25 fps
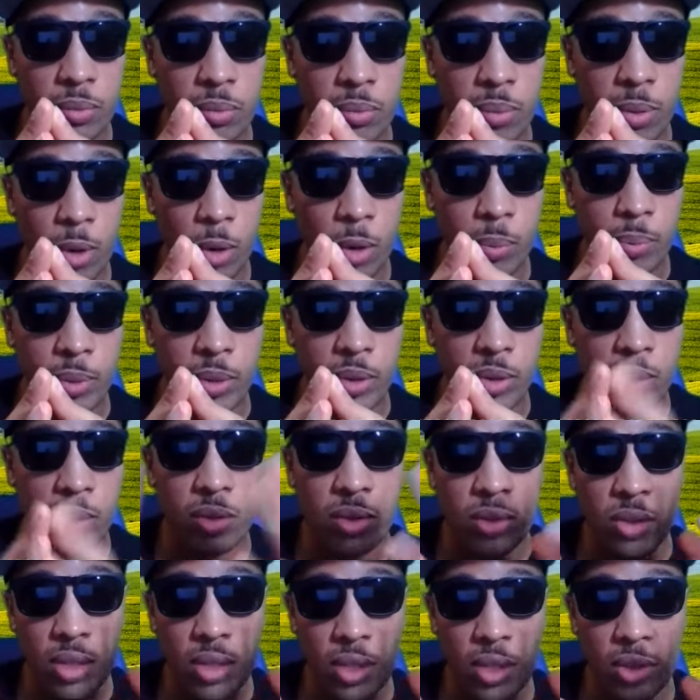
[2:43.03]

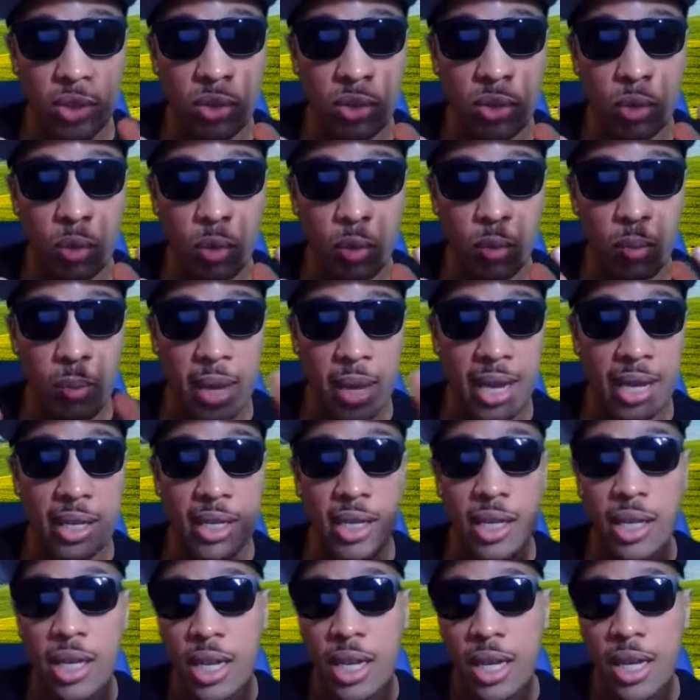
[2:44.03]
purpose is to
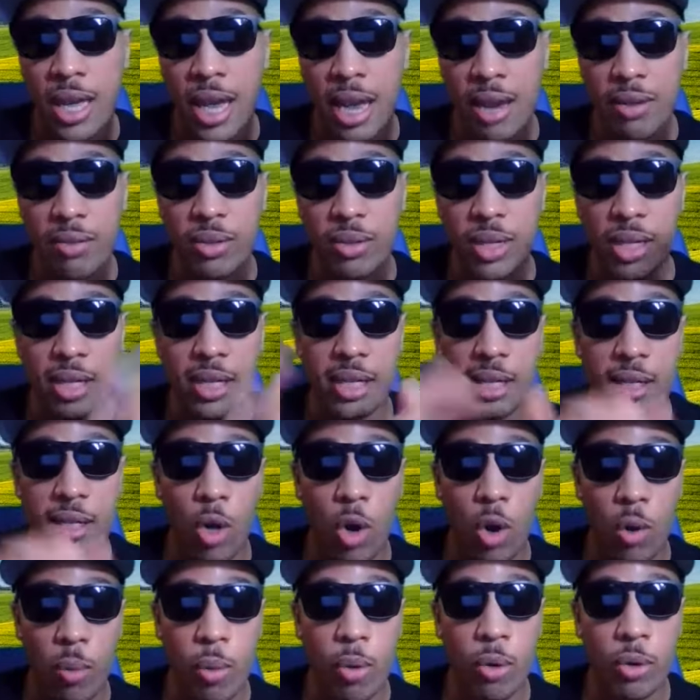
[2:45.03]
make everything
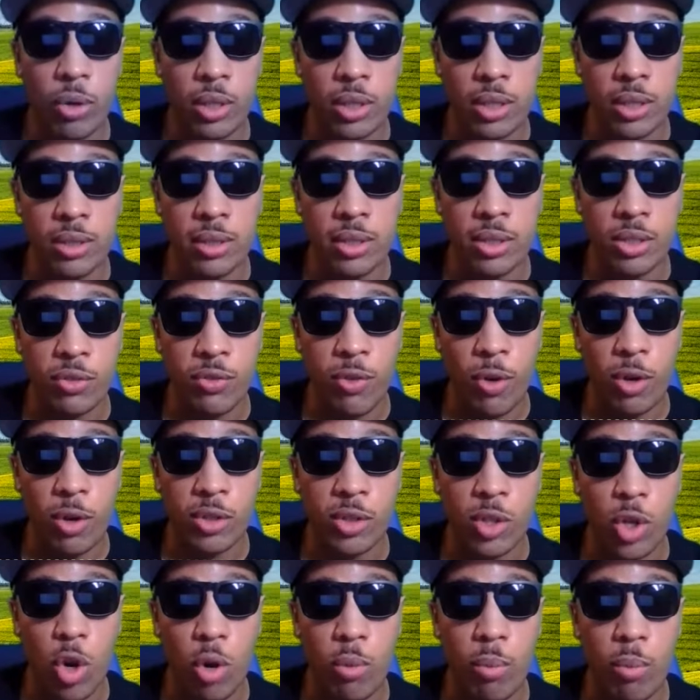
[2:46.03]
home as far as
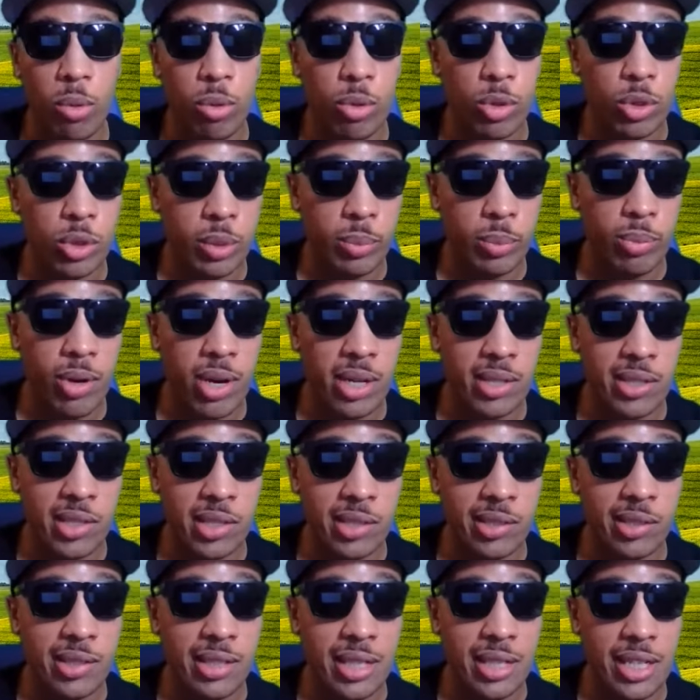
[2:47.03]
the home ownership process
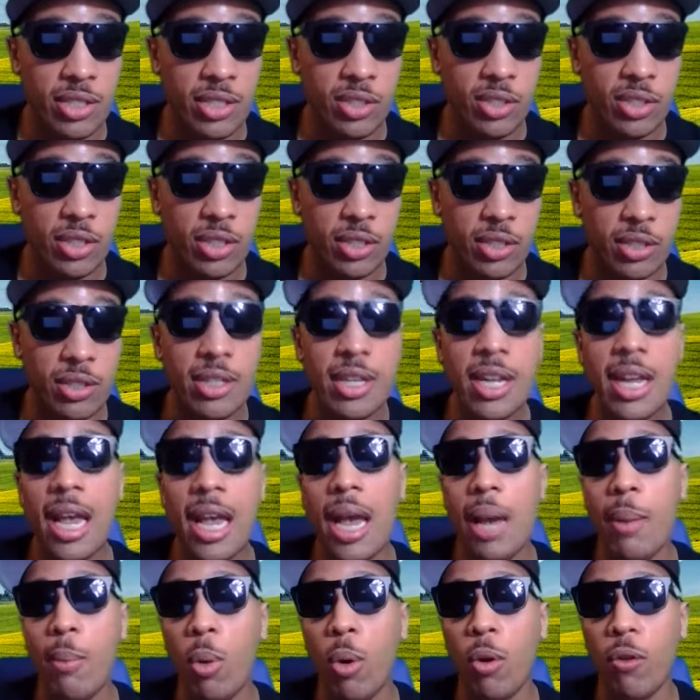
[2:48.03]
is easier
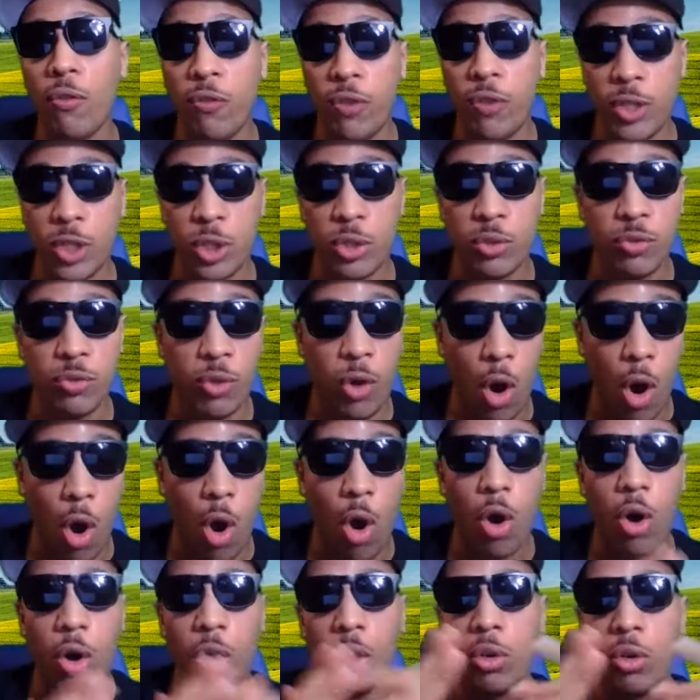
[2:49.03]
and more efficient for
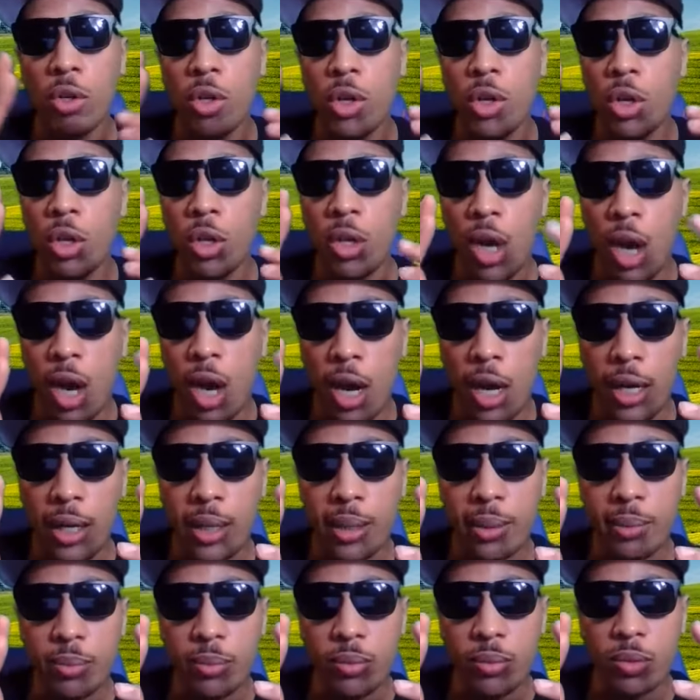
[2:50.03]
all
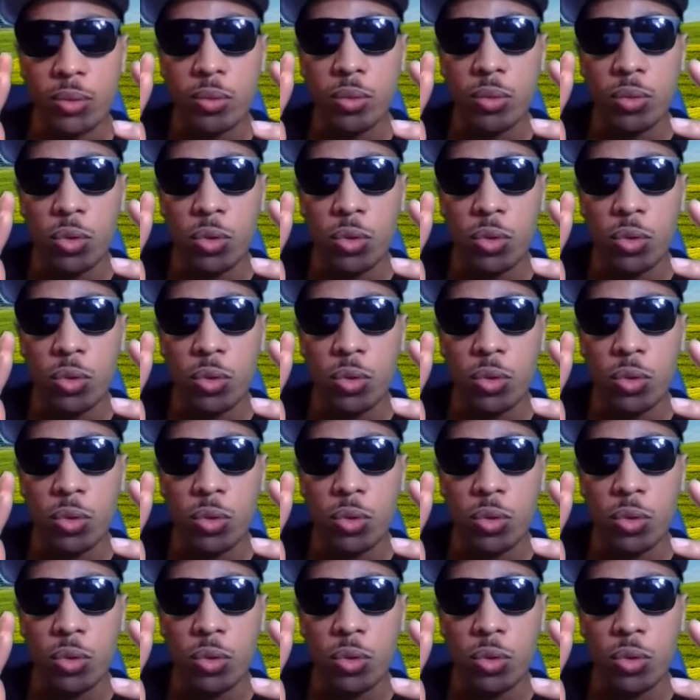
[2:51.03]
um,